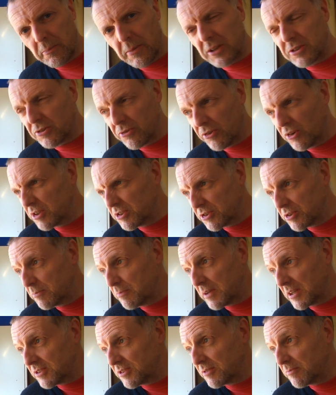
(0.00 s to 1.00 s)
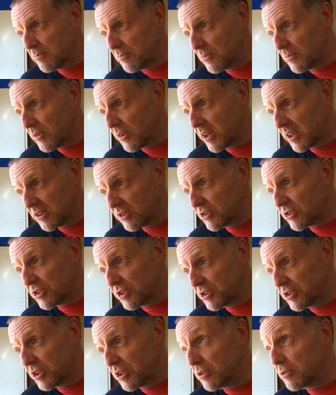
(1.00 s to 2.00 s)
I'd better find some better things
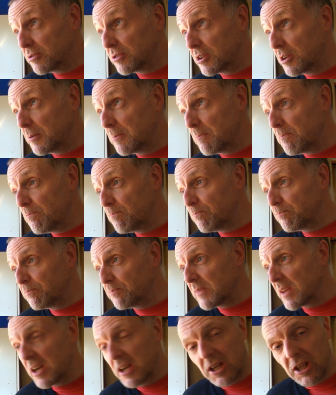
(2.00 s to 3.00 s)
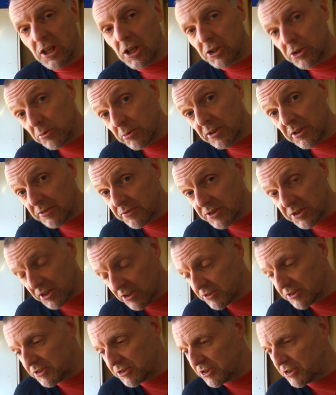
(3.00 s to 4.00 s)
to do. So that's what I've
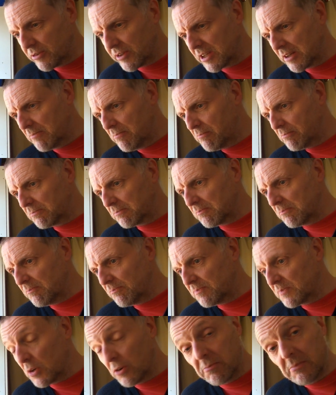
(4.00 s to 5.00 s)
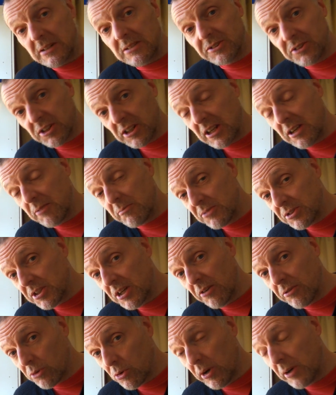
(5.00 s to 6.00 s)
started doing. So I've managed to keep
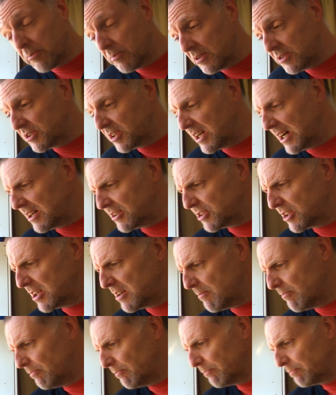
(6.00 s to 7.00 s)
myself quite busy, actually.